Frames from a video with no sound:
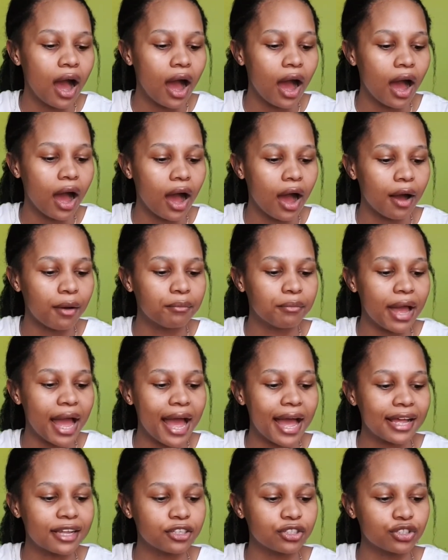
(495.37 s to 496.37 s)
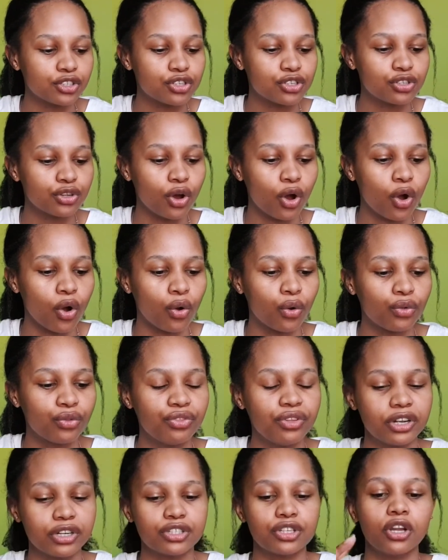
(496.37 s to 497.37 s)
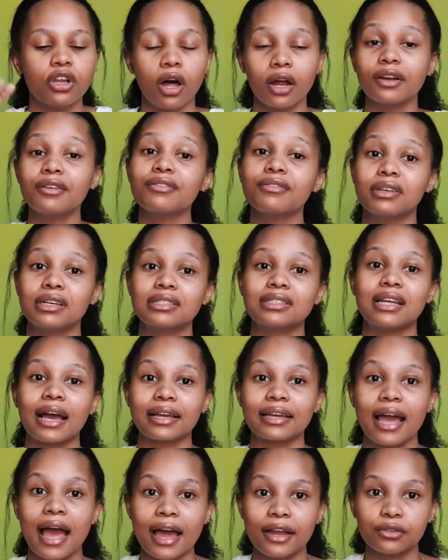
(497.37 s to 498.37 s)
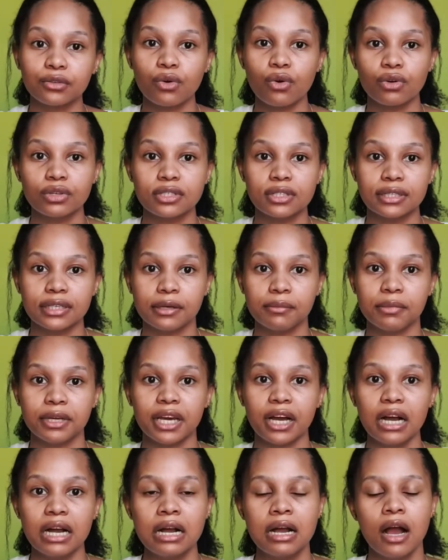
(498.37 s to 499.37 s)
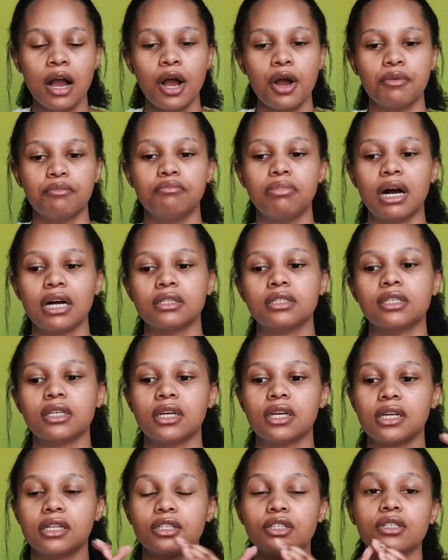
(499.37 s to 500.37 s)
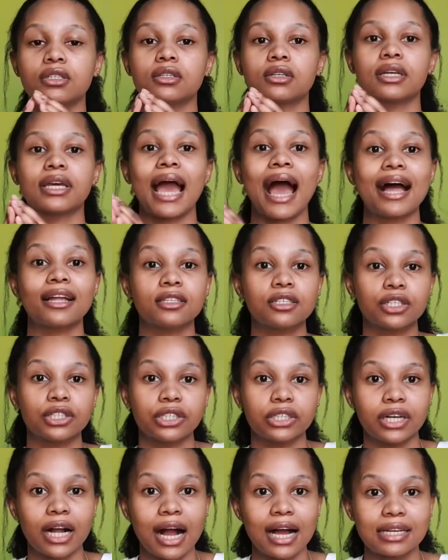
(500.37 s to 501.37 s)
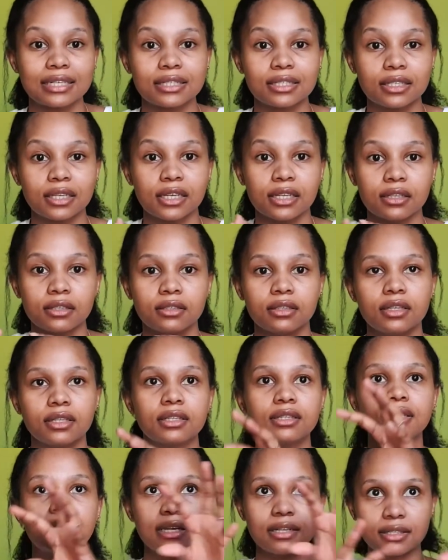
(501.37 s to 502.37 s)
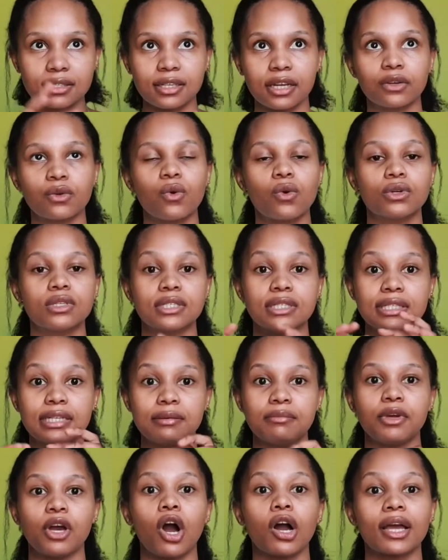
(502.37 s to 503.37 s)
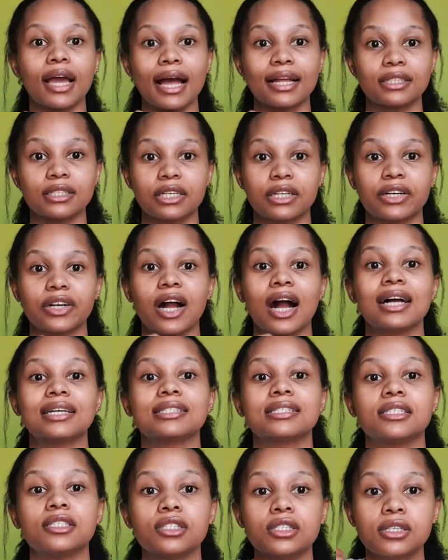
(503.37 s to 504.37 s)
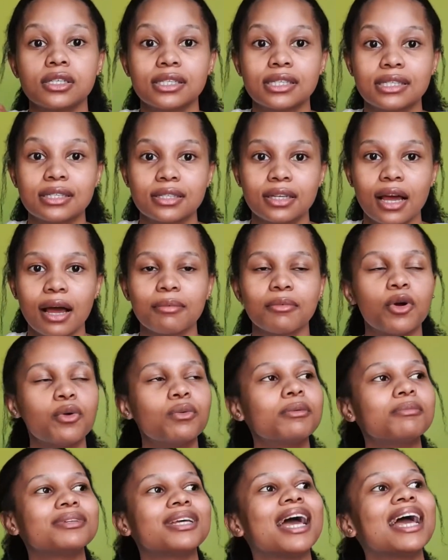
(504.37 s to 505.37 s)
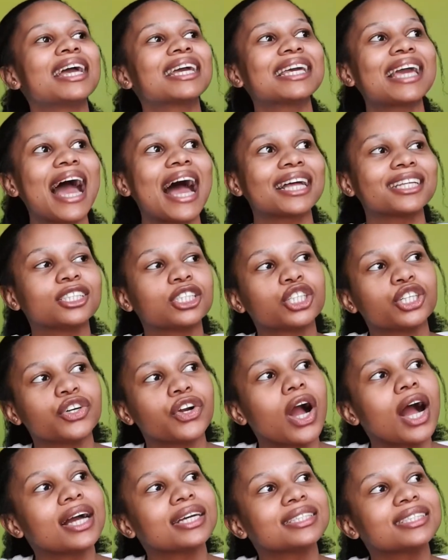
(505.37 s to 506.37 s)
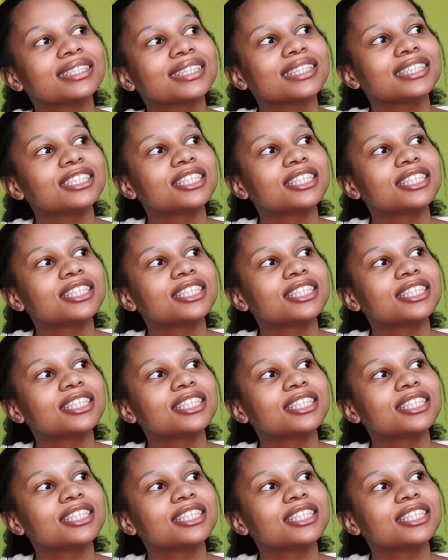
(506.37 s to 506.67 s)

And so there's a lot of things that can cause anemia, but it's categorized in, the things that cause anemia are categorized into, categorized